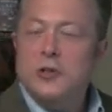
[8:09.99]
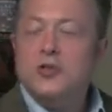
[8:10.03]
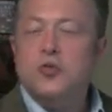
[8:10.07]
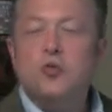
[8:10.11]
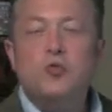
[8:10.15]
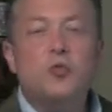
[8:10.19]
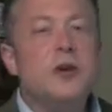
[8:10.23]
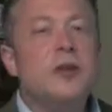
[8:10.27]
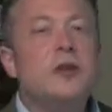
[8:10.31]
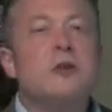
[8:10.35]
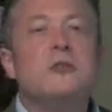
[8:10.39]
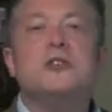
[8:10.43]

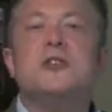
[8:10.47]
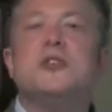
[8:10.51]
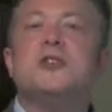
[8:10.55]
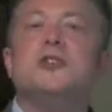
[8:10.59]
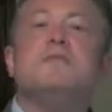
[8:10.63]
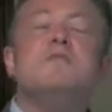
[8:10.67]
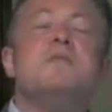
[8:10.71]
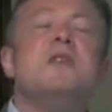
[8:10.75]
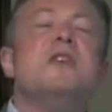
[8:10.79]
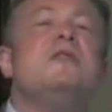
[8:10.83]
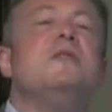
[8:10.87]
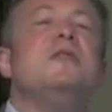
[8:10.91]
readers is
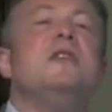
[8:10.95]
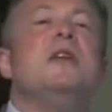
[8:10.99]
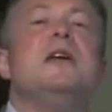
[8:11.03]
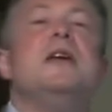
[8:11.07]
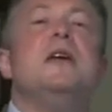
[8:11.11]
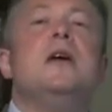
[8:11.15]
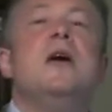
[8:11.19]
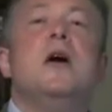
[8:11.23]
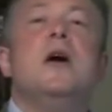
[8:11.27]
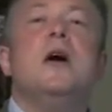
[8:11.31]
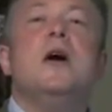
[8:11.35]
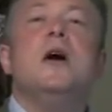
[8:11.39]

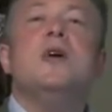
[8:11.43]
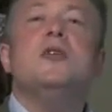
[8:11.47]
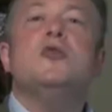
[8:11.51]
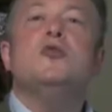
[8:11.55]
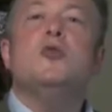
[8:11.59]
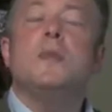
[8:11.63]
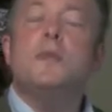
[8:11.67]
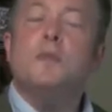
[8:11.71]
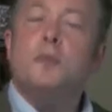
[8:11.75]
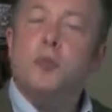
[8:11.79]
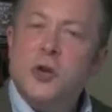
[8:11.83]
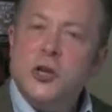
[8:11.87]
merely to
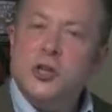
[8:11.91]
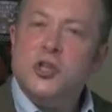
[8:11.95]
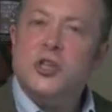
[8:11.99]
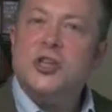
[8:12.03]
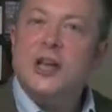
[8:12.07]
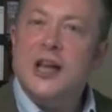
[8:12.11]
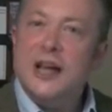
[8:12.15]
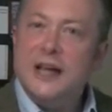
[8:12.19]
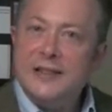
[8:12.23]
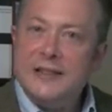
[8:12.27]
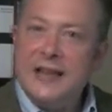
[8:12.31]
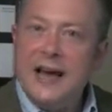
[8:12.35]

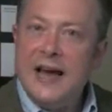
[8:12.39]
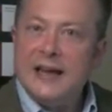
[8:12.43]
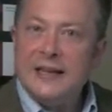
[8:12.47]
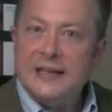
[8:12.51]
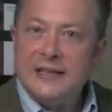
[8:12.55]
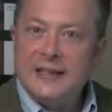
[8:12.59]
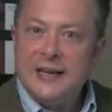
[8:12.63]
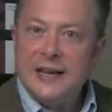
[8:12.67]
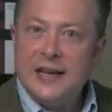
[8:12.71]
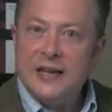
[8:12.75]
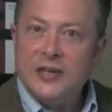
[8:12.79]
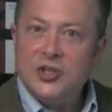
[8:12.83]
appreciate that
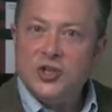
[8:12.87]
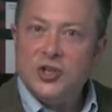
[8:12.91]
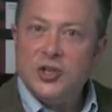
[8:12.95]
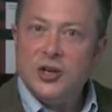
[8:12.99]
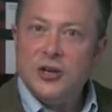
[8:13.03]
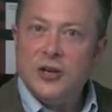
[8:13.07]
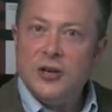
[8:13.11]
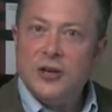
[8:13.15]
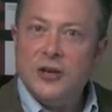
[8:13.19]
intention.